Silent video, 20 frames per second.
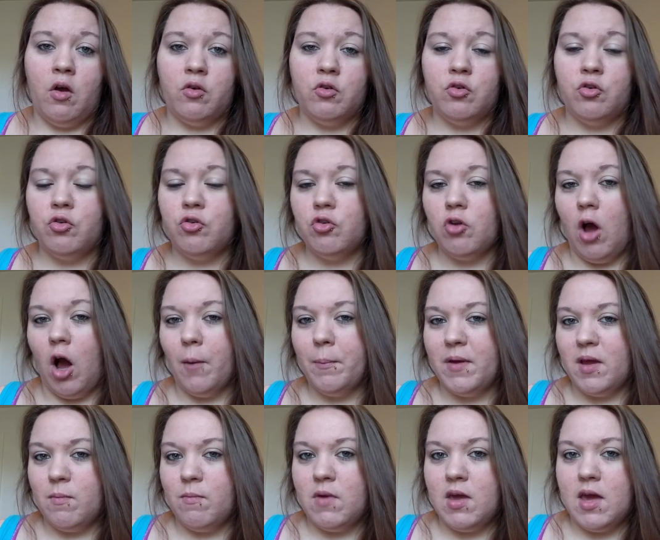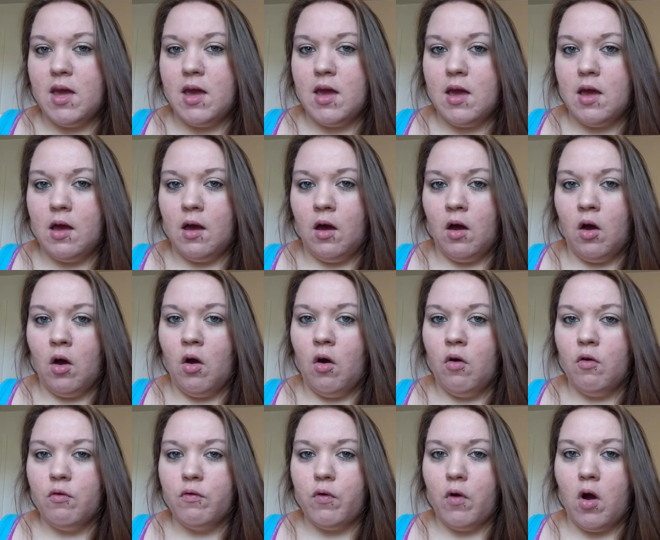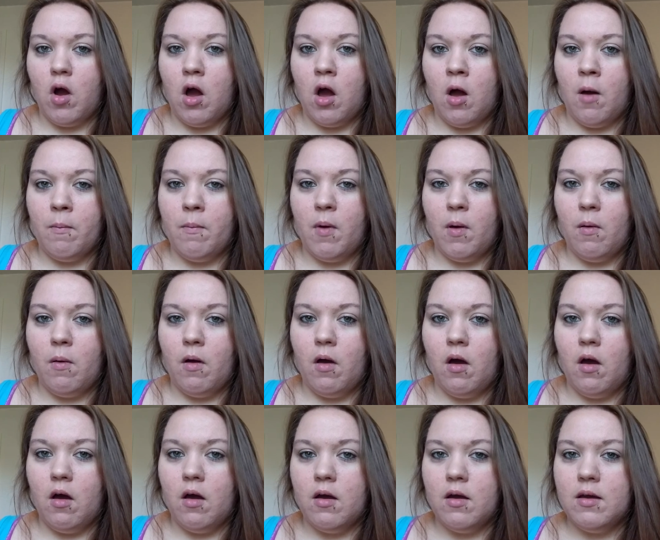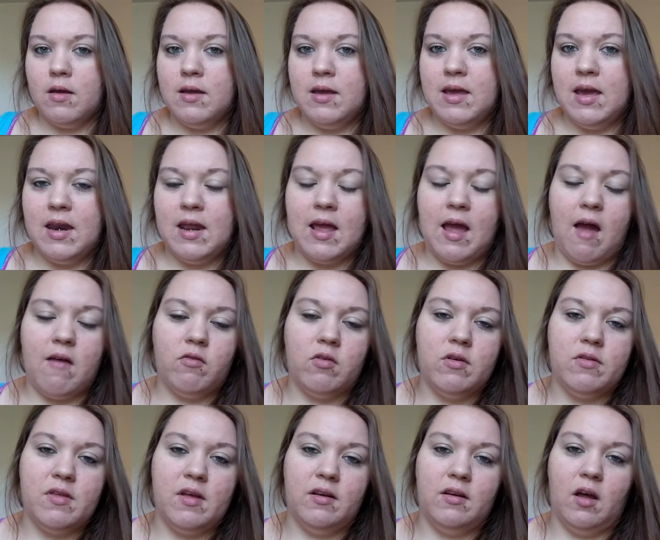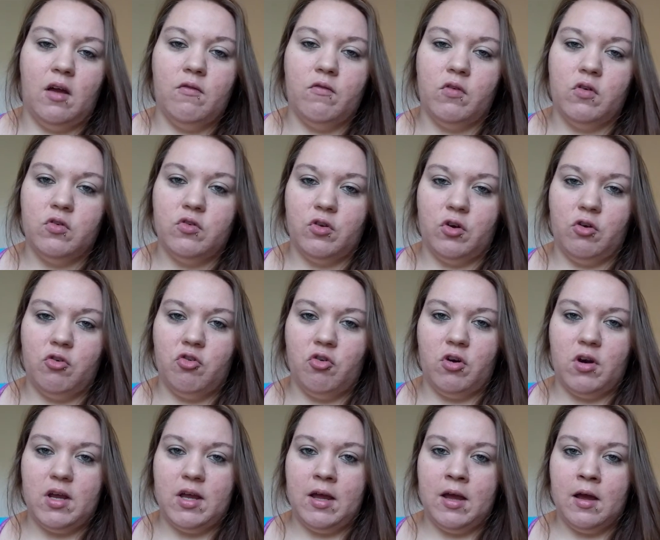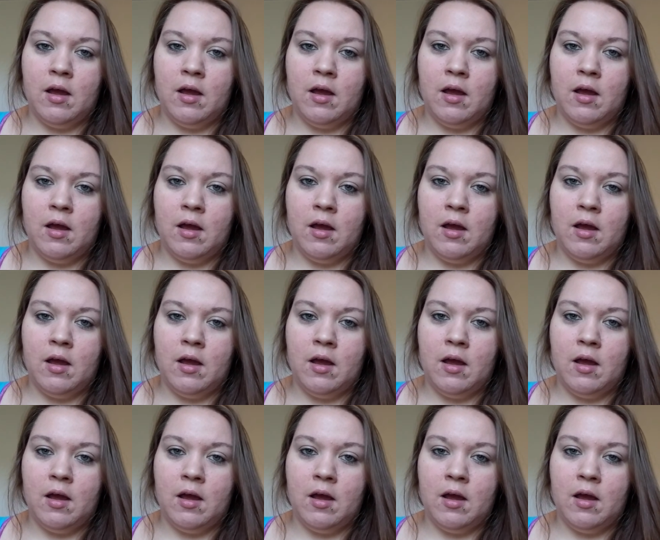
stopping me from getting everything done for surgery.